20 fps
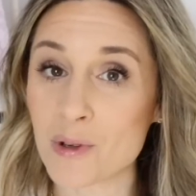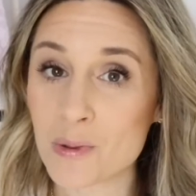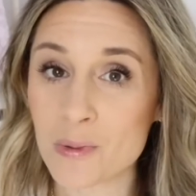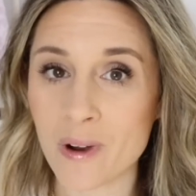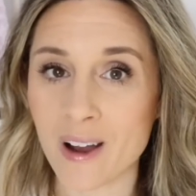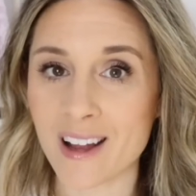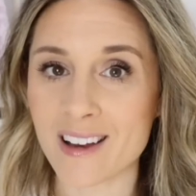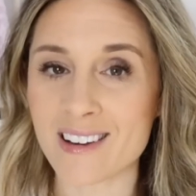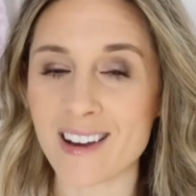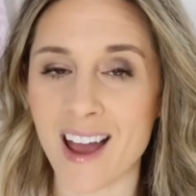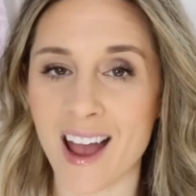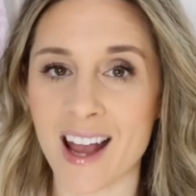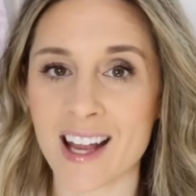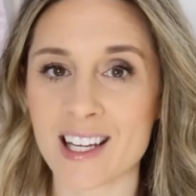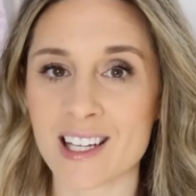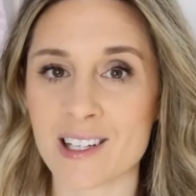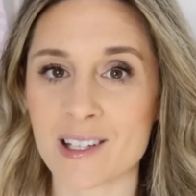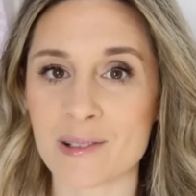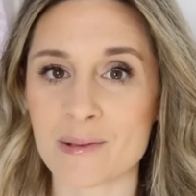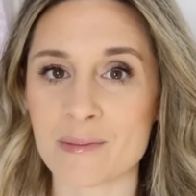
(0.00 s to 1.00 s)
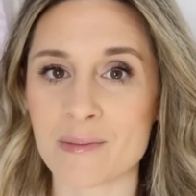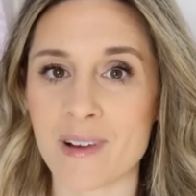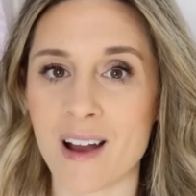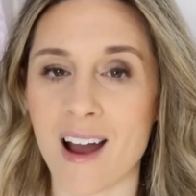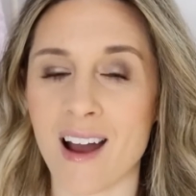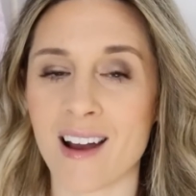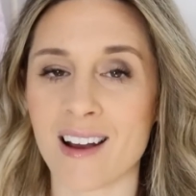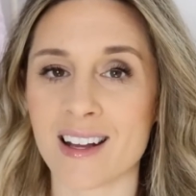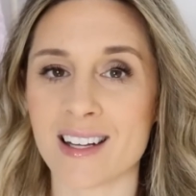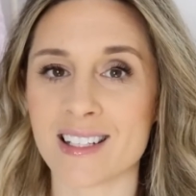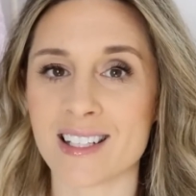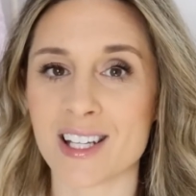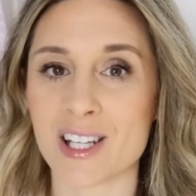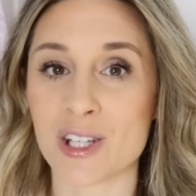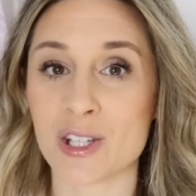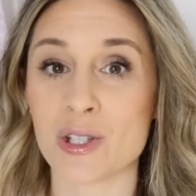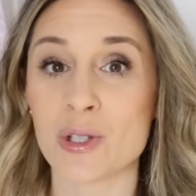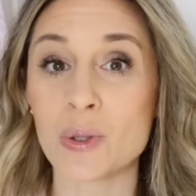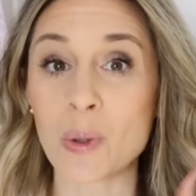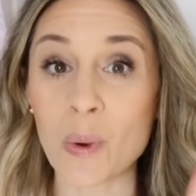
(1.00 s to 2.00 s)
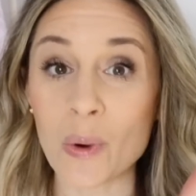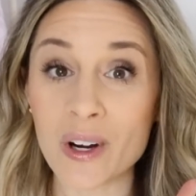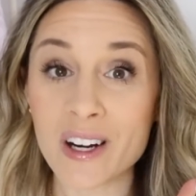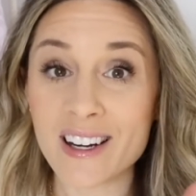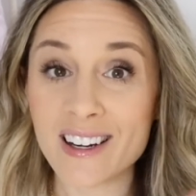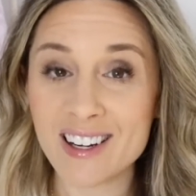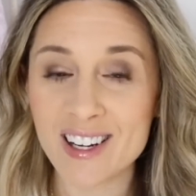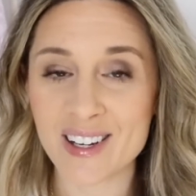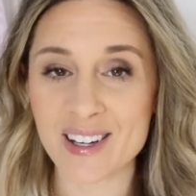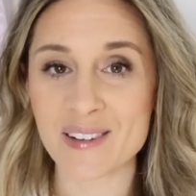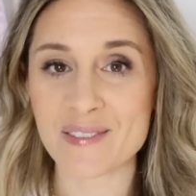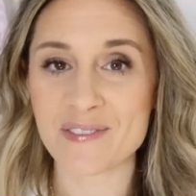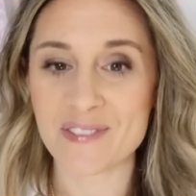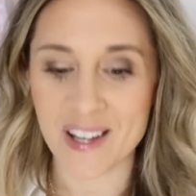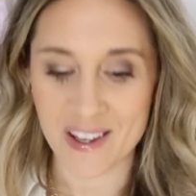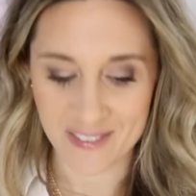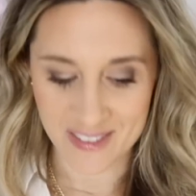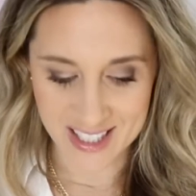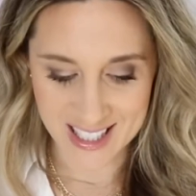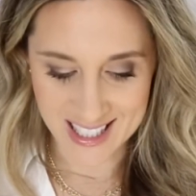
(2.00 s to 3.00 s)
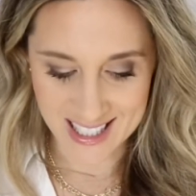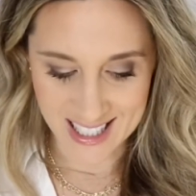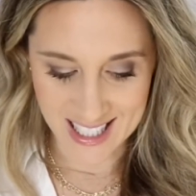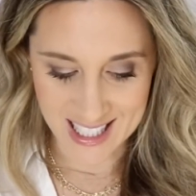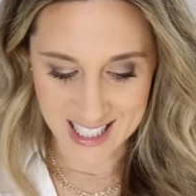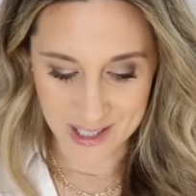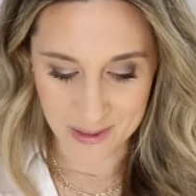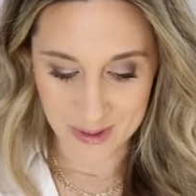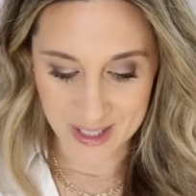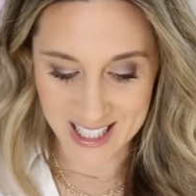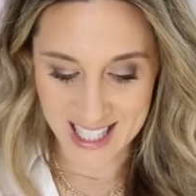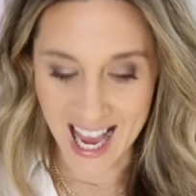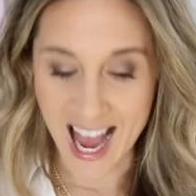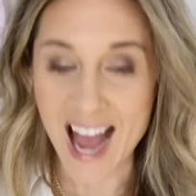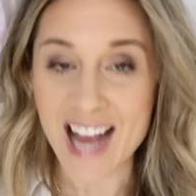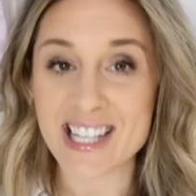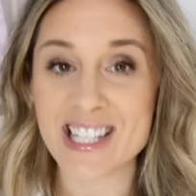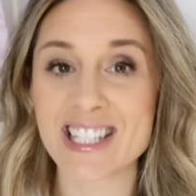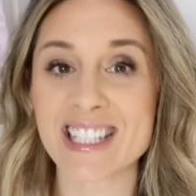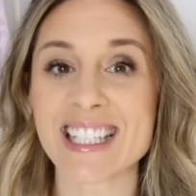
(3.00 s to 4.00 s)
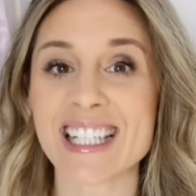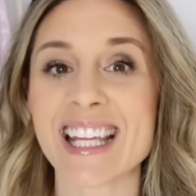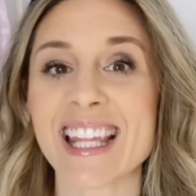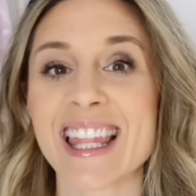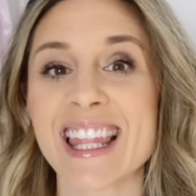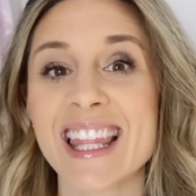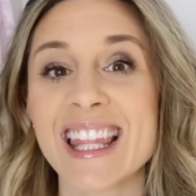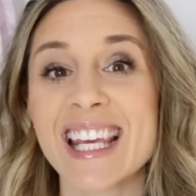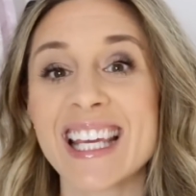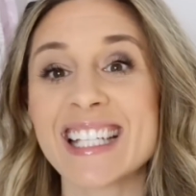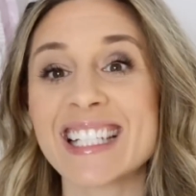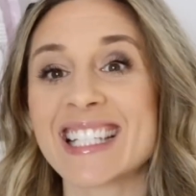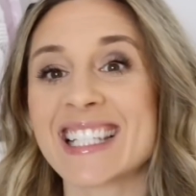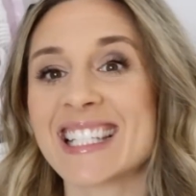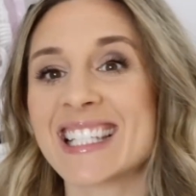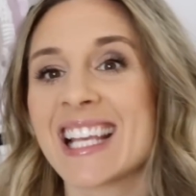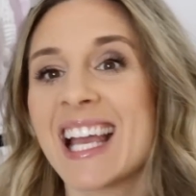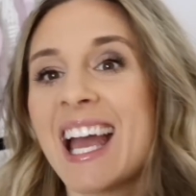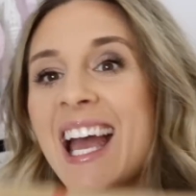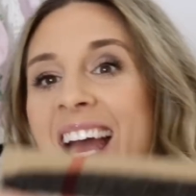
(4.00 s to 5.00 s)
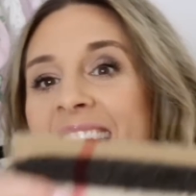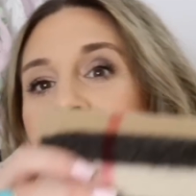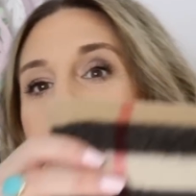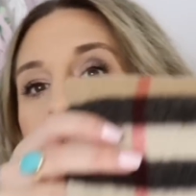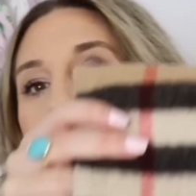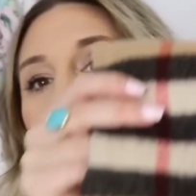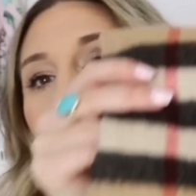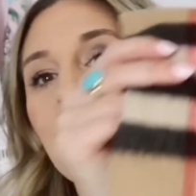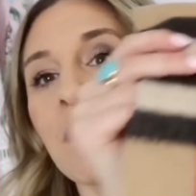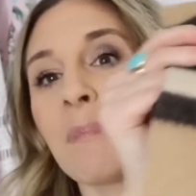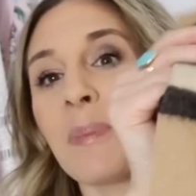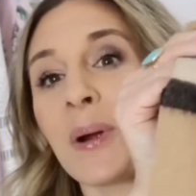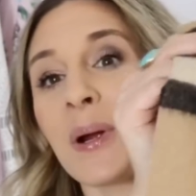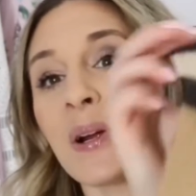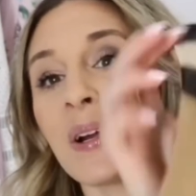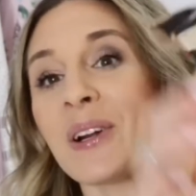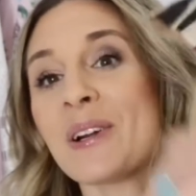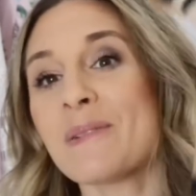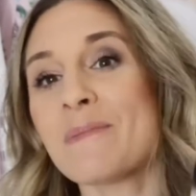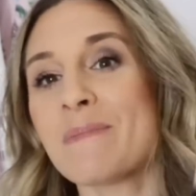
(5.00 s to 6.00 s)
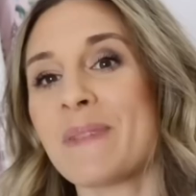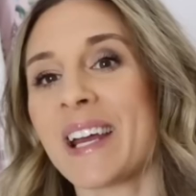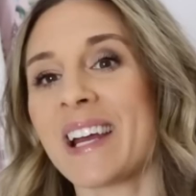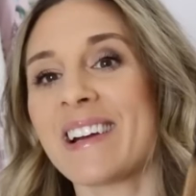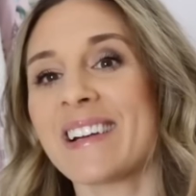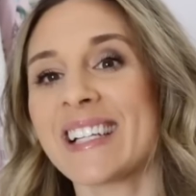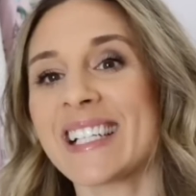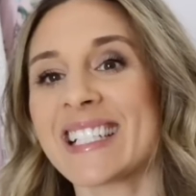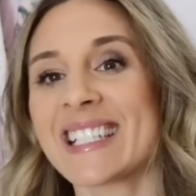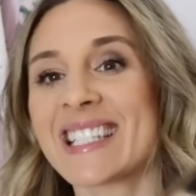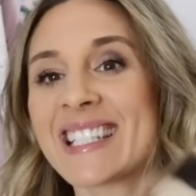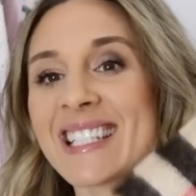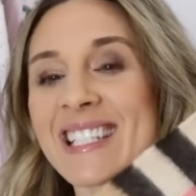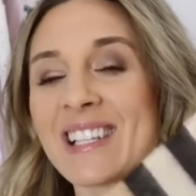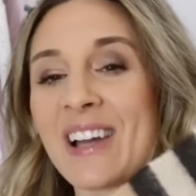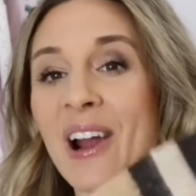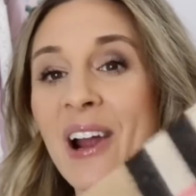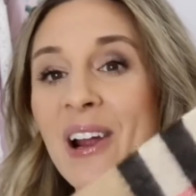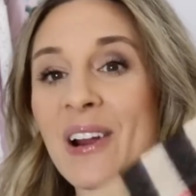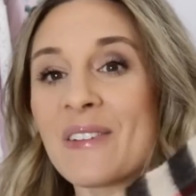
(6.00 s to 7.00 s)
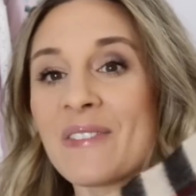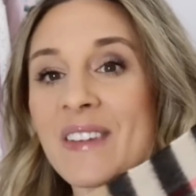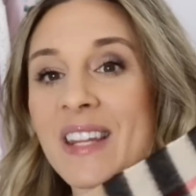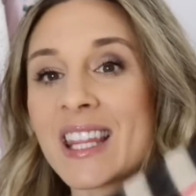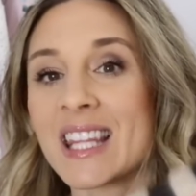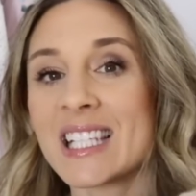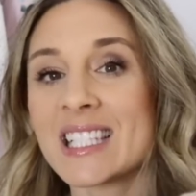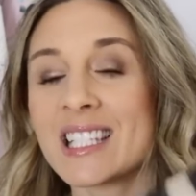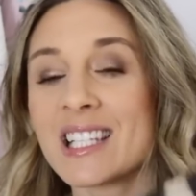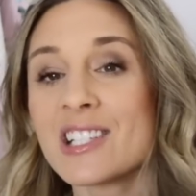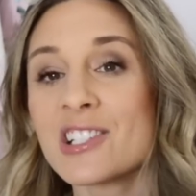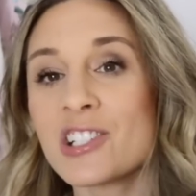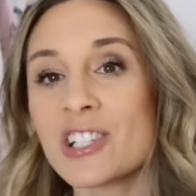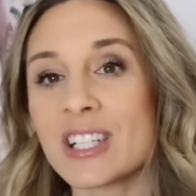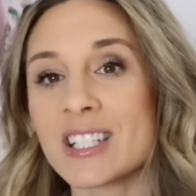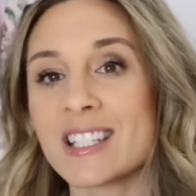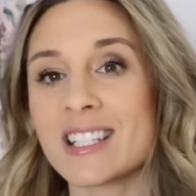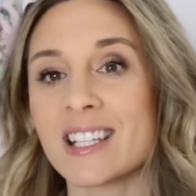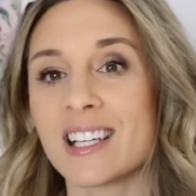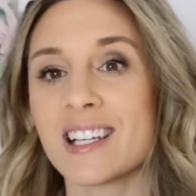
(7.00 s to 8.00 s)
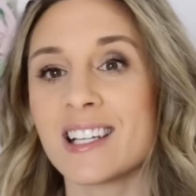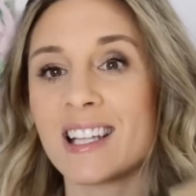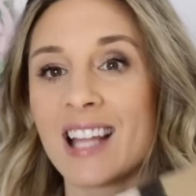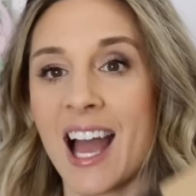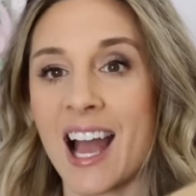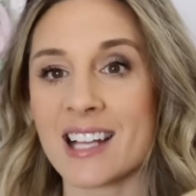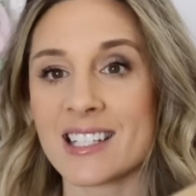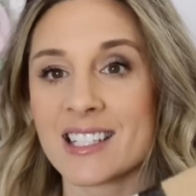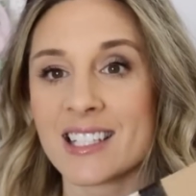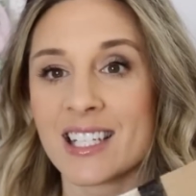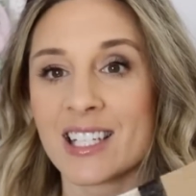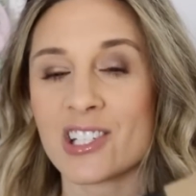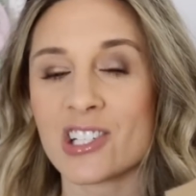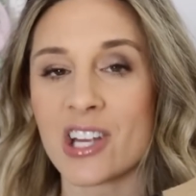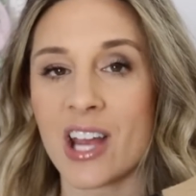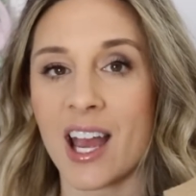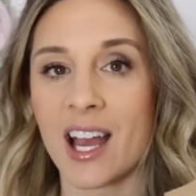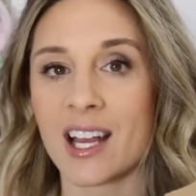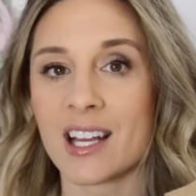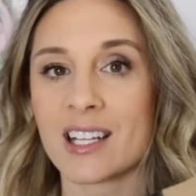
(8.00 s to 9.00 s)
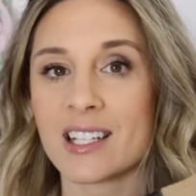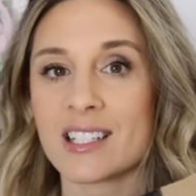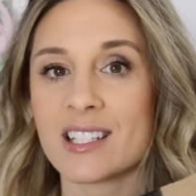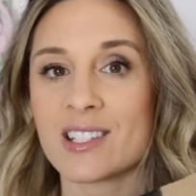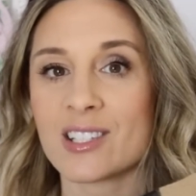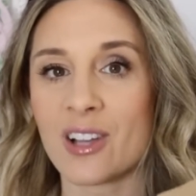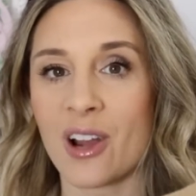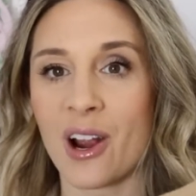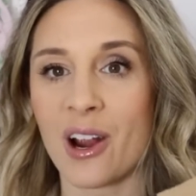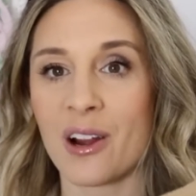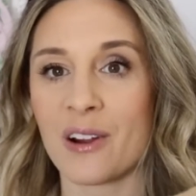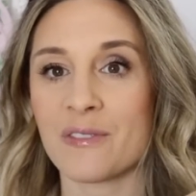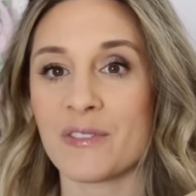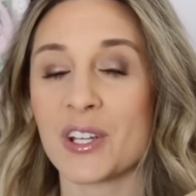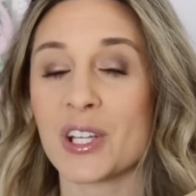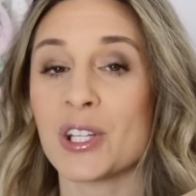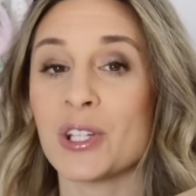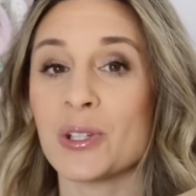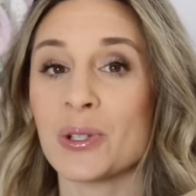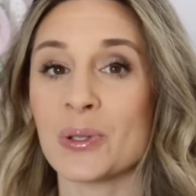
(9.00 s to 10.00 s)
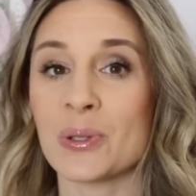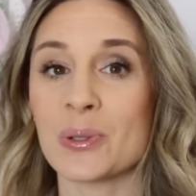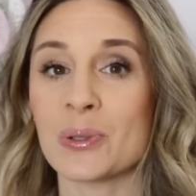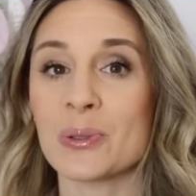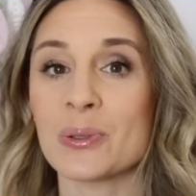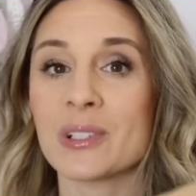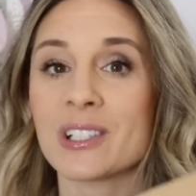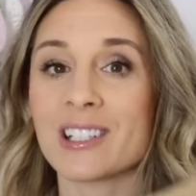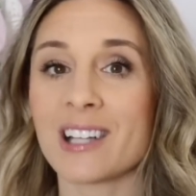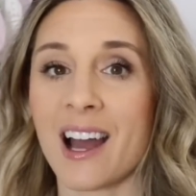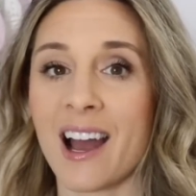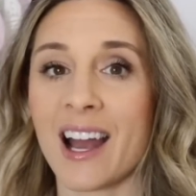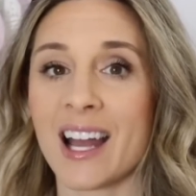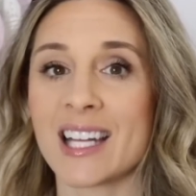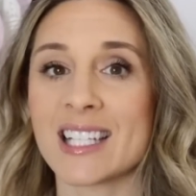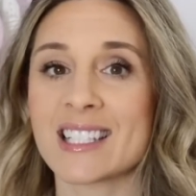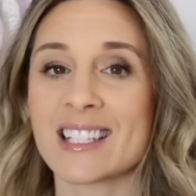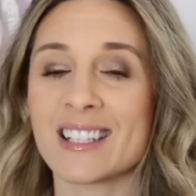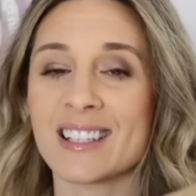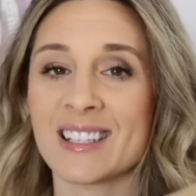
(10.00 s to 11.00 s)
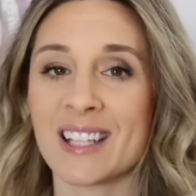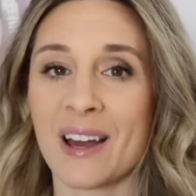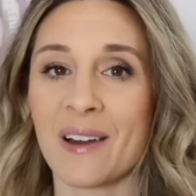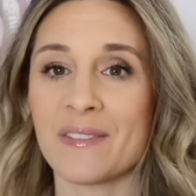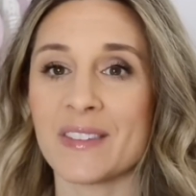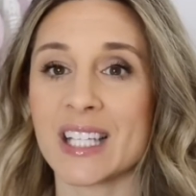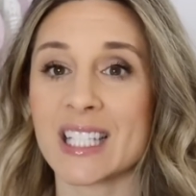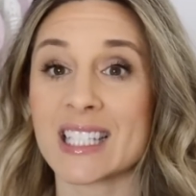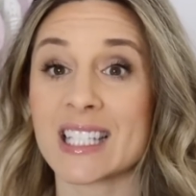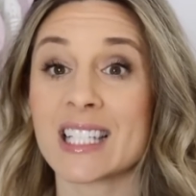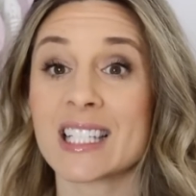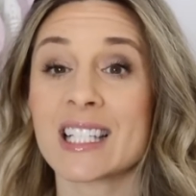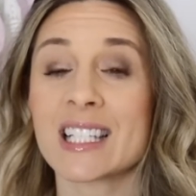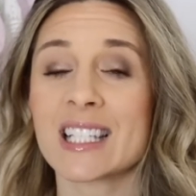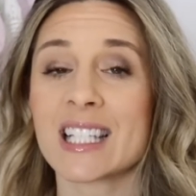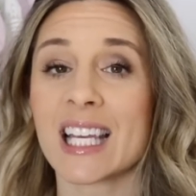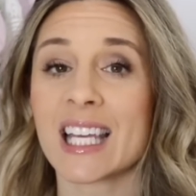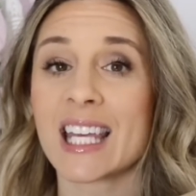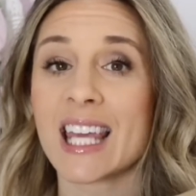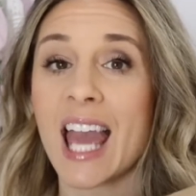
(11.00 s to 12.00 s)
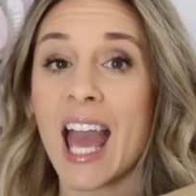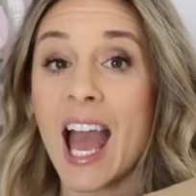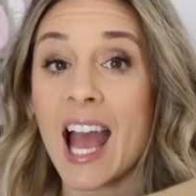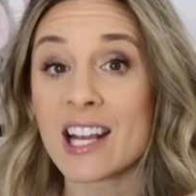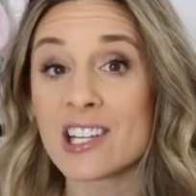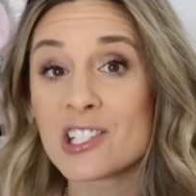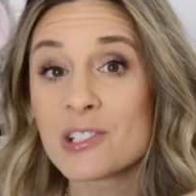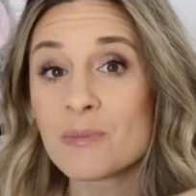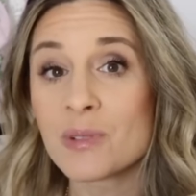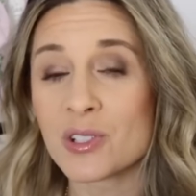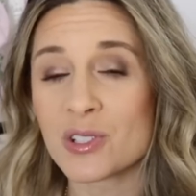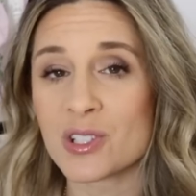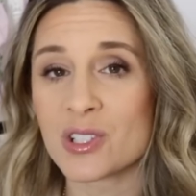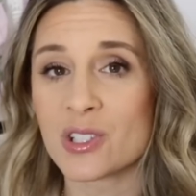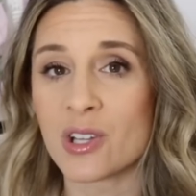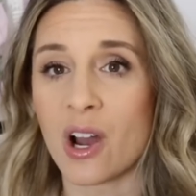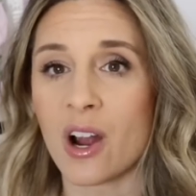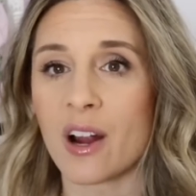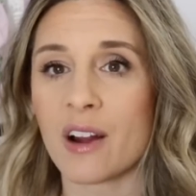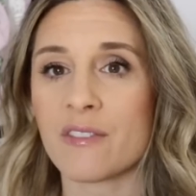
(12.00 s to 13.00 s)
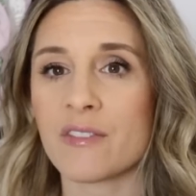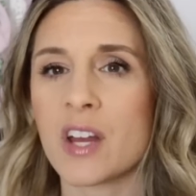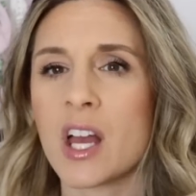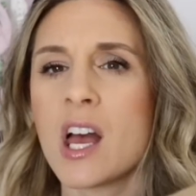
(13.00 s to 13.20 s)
one item on your current favorites list was actually this Burberry scarf. This is just the classic check scarf. You guys love this. This is a cashmere scarf,